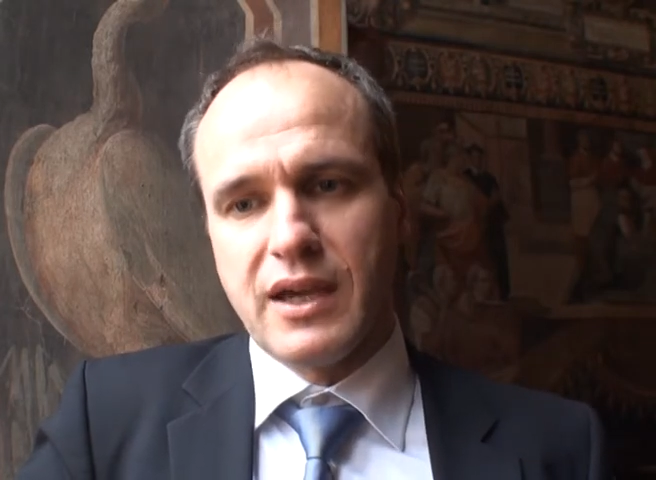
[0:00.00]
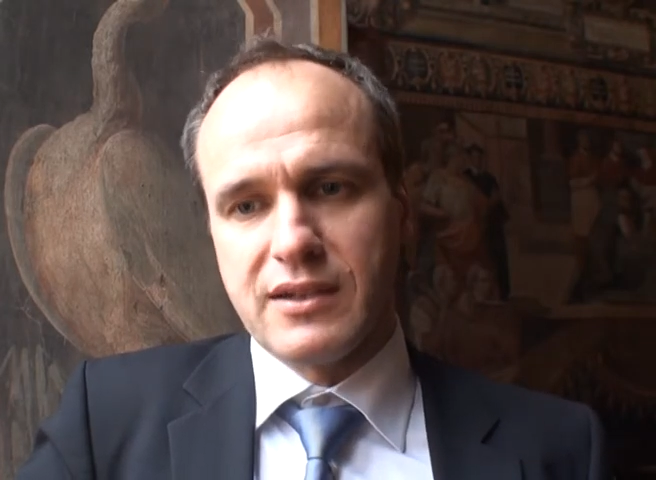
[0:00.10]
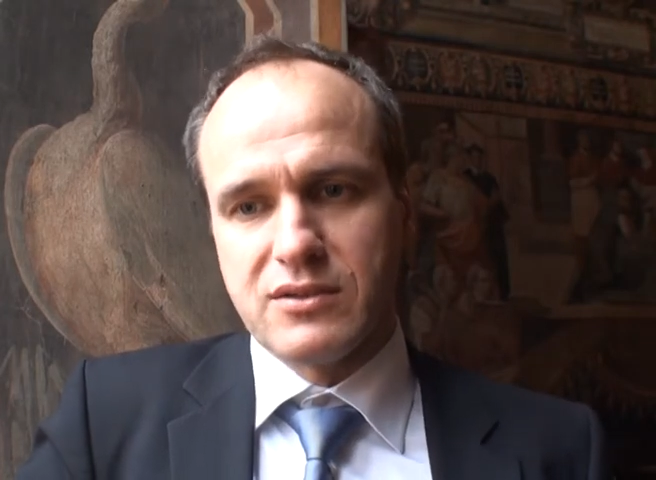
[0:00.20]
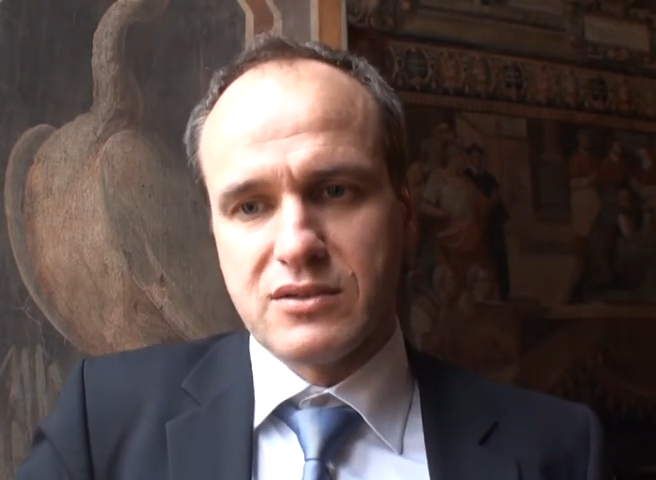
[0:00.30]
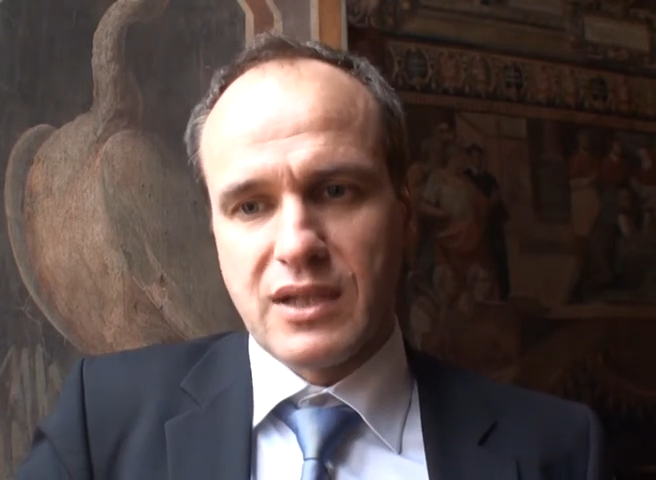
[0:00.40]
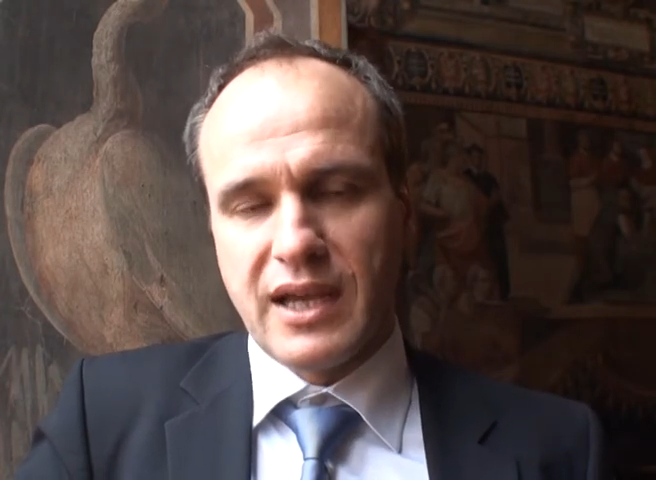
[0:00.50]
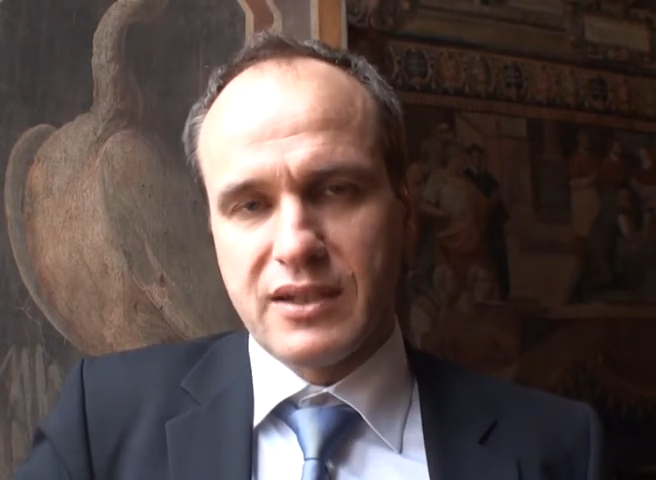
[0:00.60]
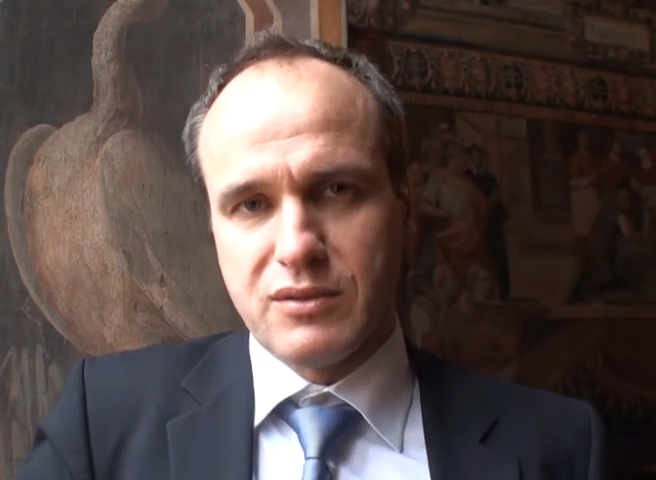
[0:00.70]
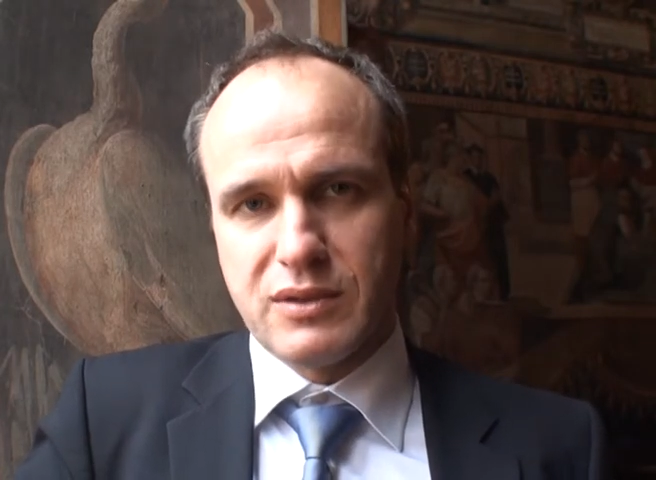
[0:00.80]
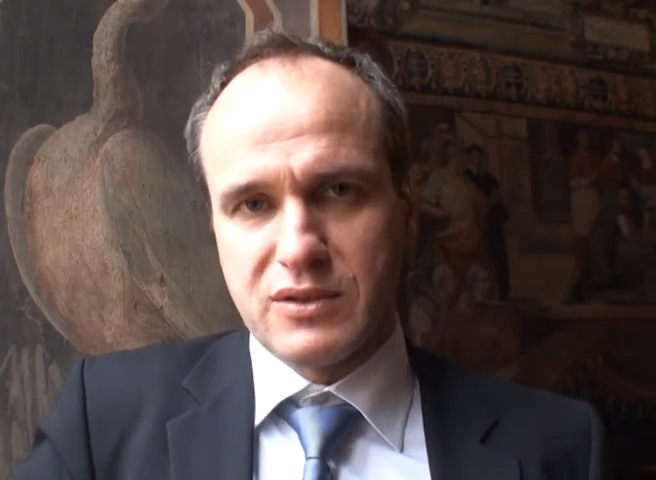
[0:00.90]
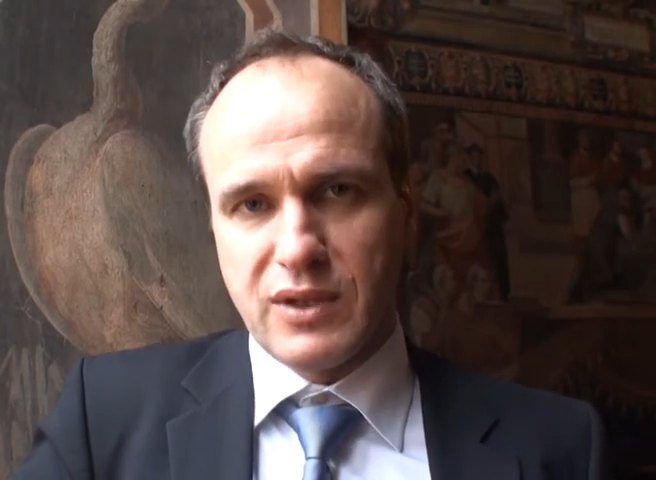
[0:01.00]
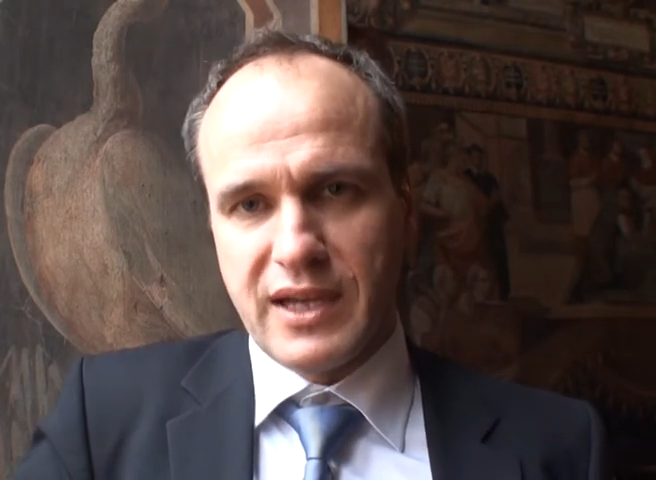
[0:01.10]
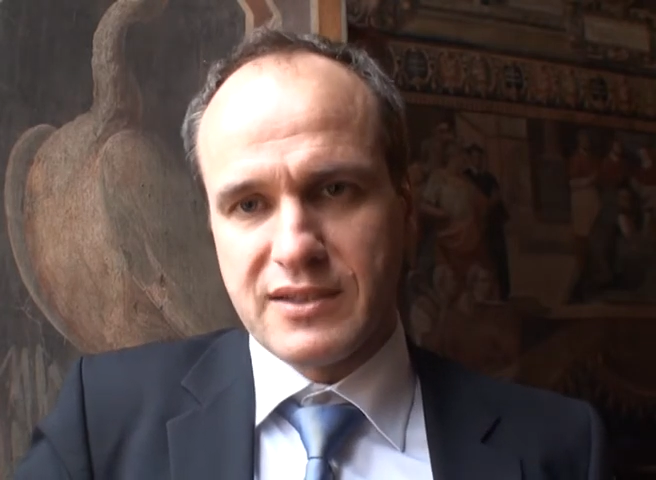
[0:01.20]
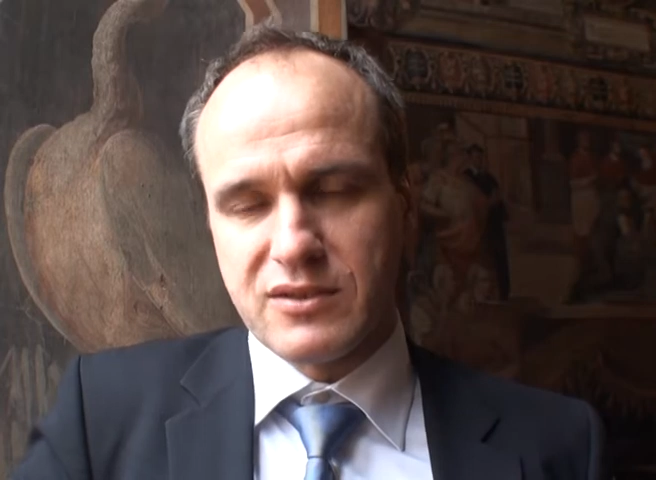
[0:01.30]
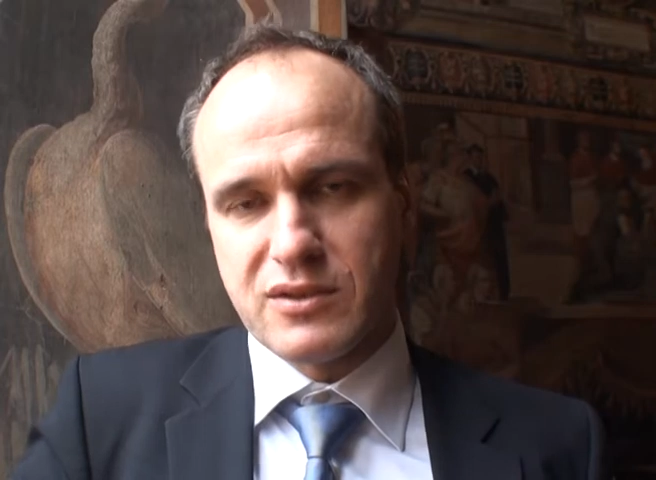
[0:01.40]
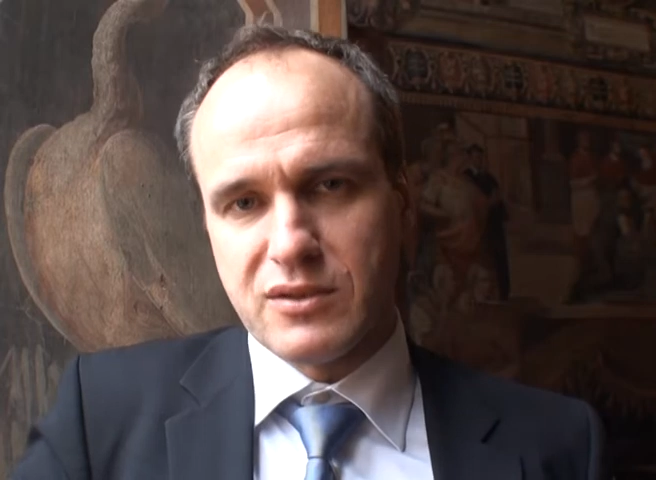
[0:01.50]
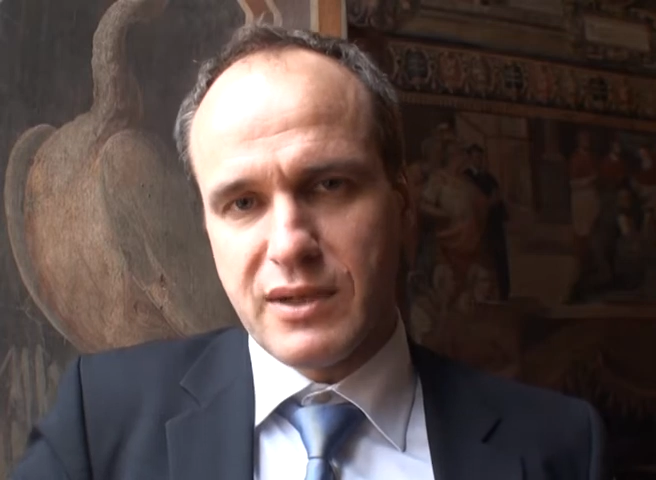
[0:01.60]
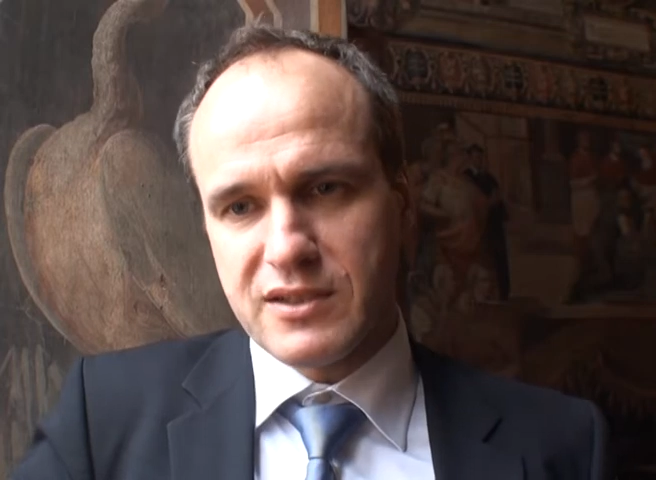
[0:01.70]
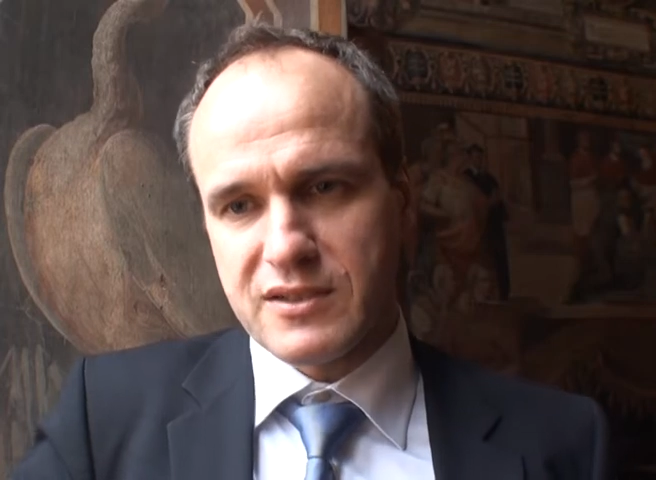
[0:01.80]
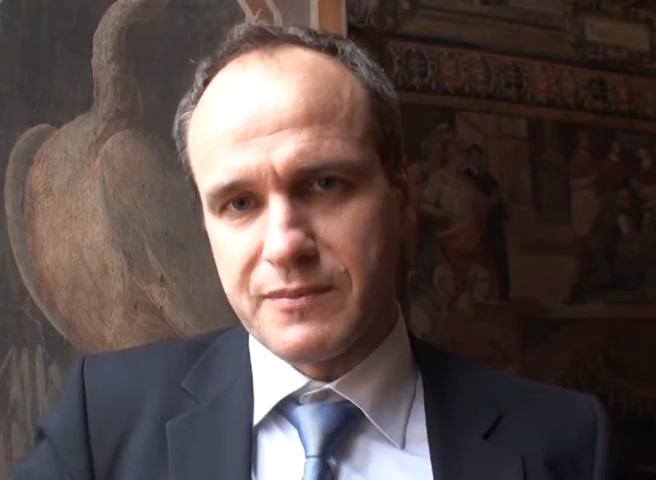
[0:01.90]
and adequate to answer a
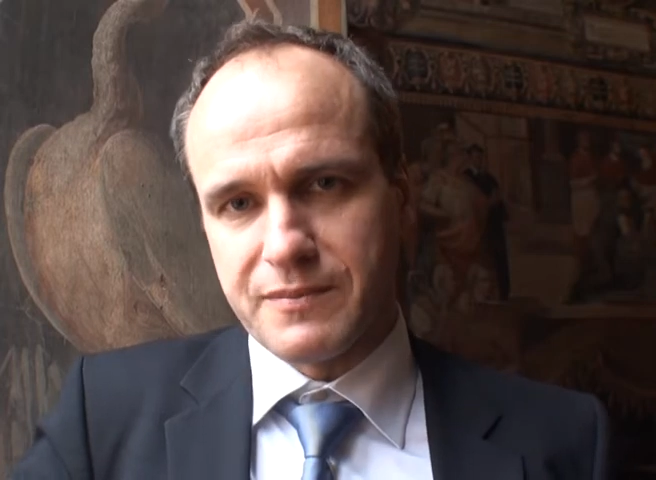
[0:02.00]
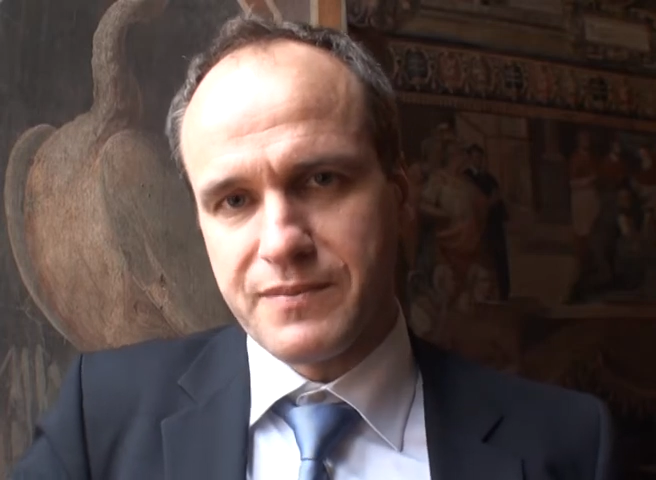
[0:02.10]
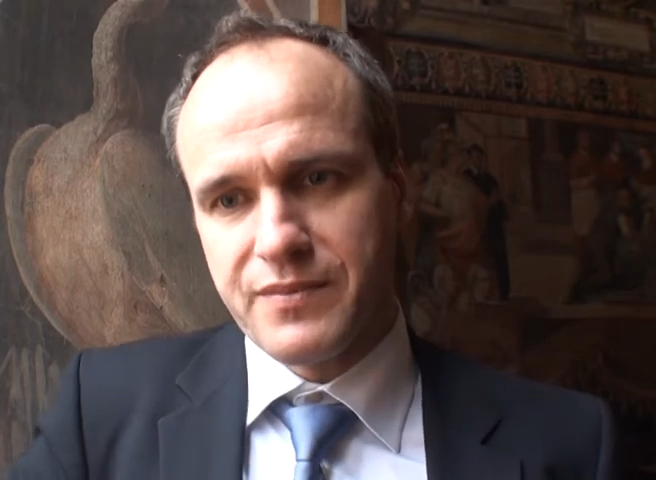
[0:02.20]
question.